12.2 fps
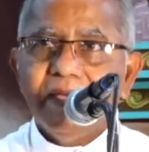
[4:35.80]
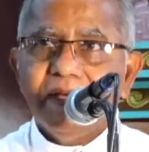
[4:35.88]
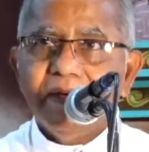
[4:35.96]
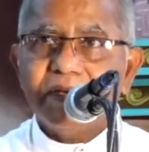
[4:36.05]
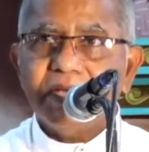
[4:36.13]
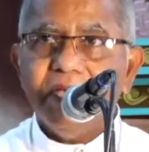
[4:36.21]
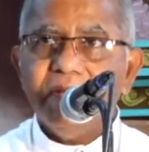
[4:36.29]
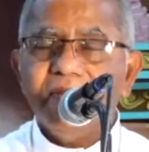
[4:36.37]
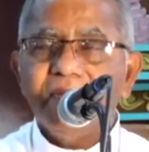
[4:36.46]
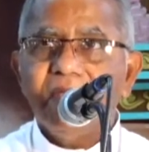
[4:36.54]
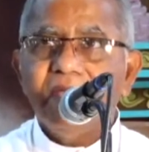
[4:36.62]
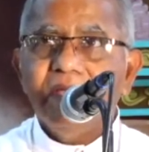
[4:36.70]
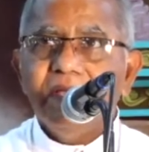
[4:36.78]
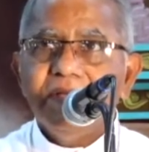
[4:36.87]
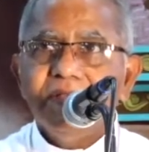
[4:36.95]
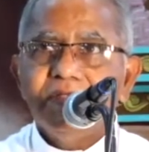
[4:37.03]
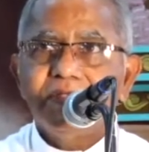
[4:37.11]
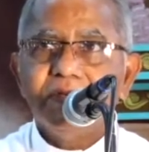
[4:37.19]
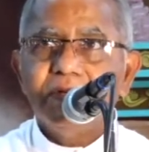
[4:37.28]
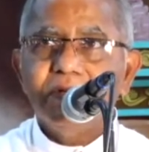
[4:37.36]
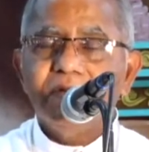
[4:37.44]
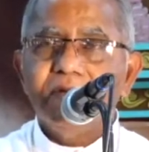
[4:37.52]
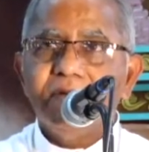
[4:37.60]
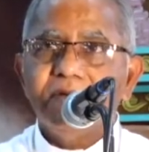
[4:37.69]
Okay?
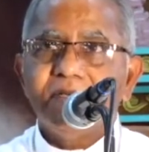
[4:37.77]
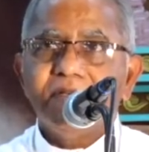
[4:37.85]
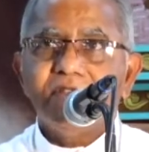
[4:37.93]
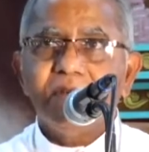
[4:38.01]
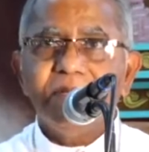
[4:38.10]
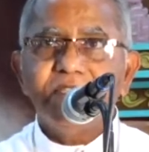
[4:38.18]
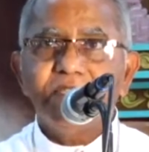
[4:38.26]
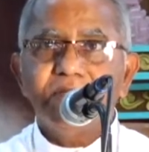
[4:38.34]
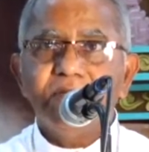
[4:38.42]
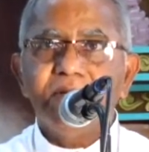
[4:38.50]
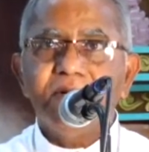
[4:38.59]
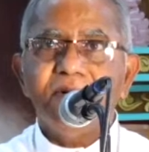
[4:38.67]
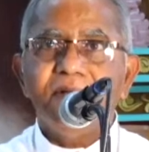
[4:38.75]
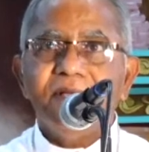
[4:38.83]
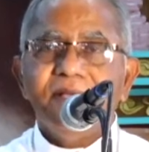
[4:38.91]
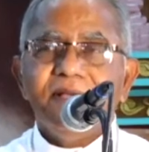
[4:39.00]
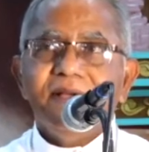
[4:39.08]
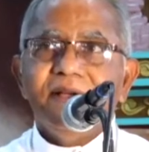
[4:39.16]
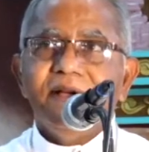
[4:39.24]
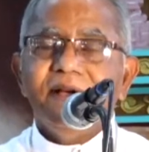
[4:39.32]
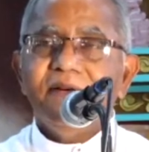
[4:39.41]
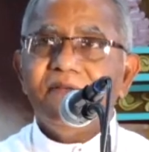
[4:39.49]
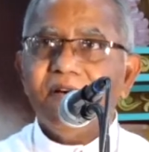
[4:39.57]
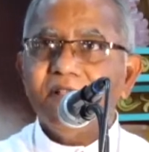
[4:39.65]
So much so,
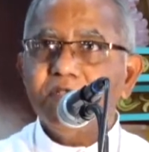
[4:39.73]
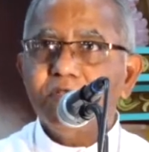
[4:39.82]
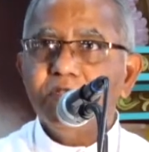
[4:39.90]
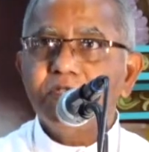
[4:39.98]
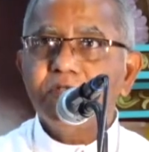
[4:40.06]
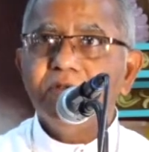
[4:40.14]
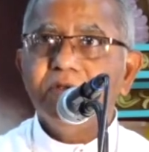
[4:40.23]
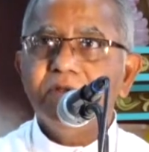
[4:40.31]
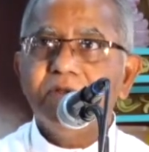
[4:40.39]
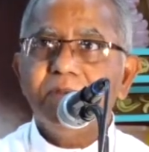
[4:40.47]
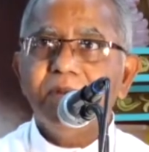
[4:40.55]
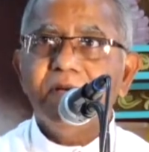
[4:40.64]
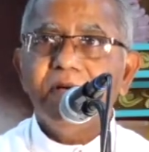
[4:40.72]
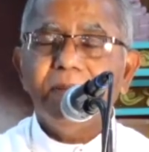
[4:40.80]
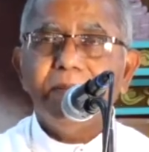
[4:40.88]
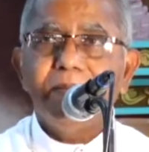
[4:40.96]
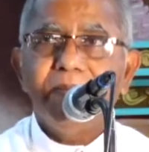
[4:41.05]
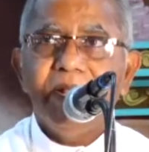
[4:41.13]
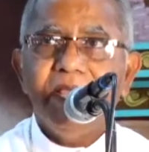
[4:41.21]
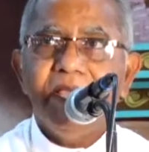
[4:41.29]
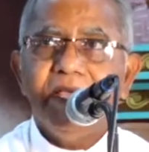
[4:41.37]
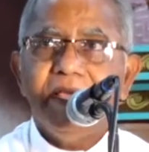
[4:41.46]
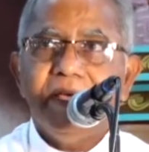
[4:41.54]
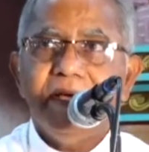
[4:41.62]
fathers used to
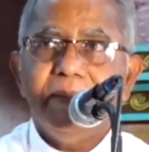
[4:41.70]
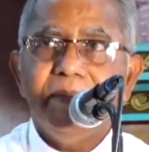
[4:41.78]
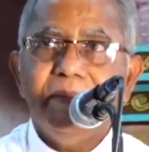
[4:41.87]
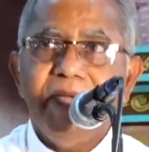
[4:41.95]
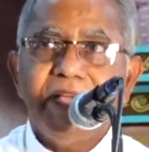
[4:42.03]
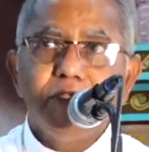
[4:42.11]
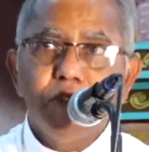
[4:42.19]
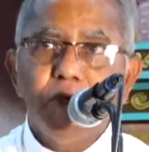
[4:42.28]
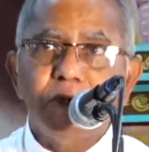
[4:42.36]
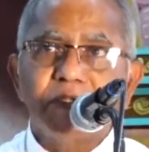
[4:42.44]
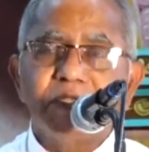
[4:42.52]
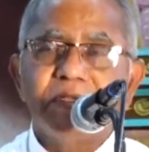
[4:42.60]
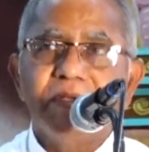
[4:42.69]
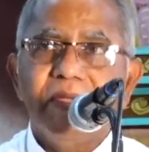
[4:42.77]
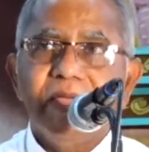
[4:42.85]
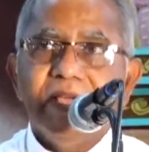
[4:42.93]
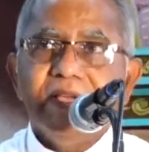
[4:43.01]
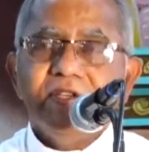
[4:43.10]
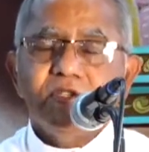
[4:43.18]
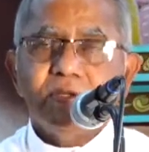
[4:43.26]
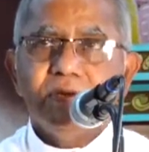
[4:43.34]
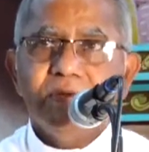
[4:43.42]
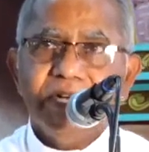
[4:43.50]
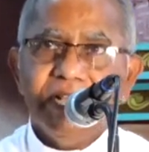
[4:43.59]
make jokes.
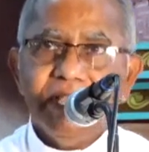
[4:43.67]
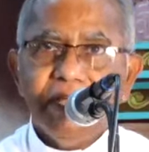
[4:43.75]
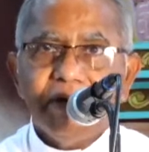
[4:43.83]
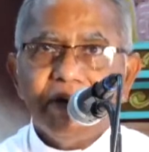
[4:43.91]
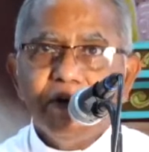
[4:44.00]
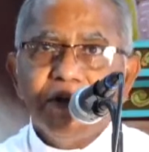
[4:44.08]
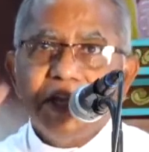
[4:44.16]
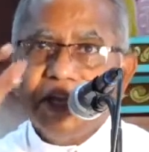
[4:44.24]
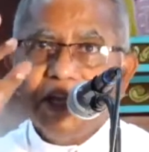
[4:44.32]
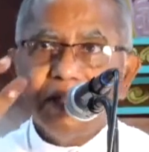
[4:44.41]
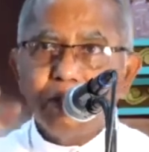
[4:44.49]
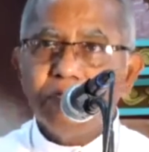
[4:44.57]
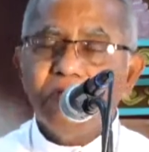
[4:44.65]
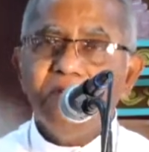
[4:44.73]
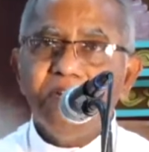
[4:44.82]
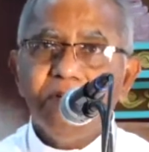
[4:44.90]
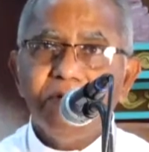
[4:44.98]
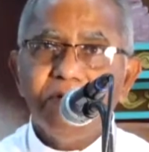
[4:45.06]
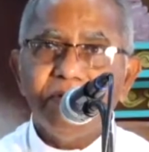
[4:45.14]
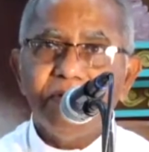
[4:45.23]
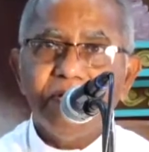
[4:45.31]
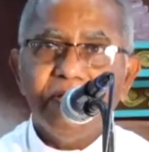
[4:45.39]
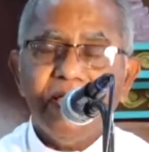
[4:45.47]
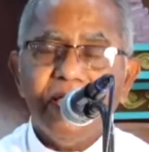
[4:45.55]
So one day they were looking through the window,
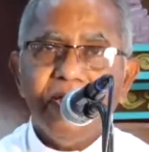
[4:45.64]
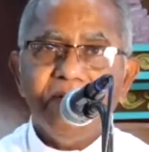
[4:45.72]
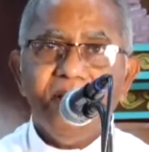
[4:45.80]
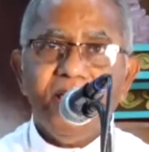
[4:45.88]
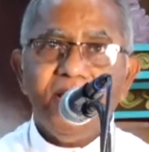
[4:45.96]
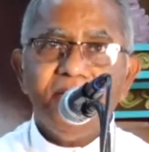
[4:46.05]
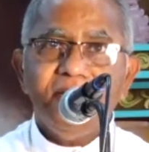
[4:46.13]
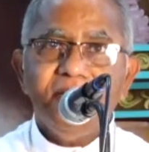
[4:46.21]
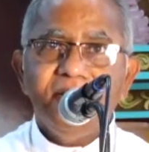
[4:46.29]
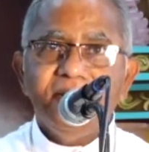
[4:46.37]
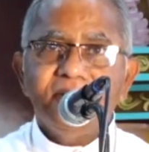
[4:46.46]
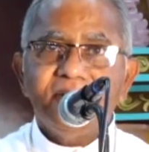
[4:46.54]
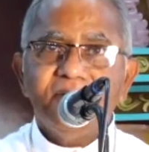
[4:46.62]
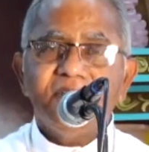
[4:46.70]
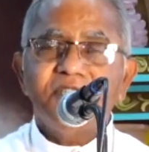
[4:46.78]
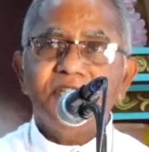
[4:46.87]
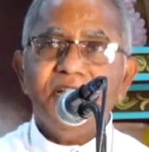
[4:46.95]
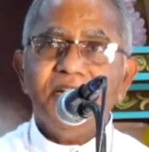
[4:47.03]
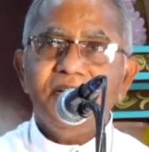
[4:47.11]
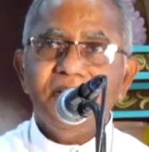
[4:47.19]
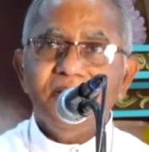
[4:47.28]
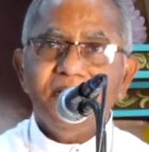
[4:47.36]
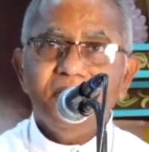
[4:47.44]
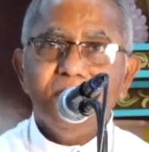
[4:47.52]
and then someone said,
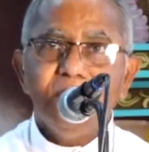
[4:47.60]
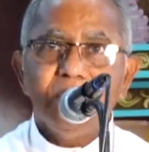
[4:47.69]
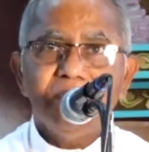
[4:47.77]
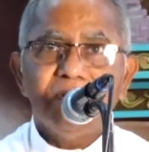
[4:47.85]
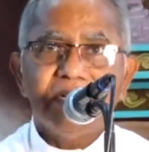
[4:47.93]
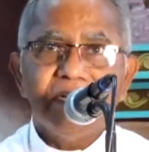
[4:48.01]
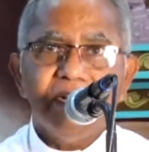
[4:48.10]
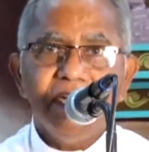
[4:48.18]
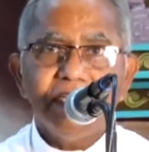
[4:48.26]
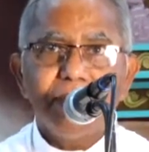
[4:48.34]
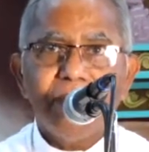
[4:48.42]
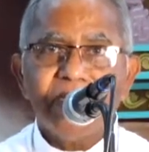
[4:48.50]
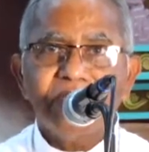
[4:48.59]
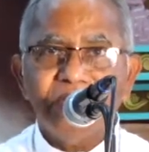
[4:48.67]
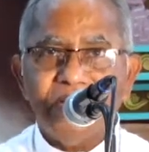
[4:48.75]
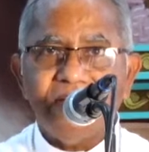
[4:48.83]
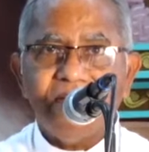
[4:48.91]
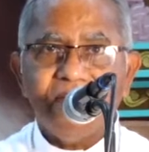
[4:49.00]
a beautiful girl is passing.